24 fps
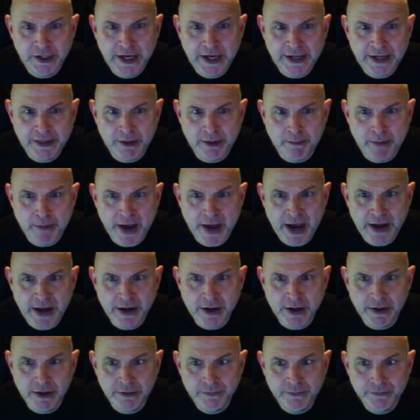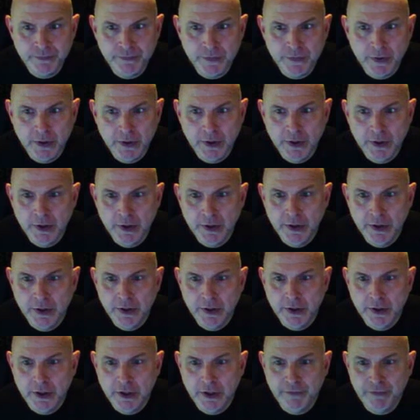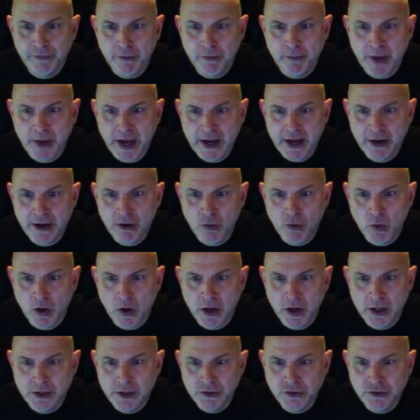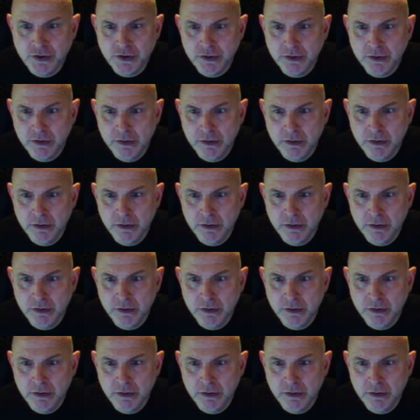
get the beta. If the beta was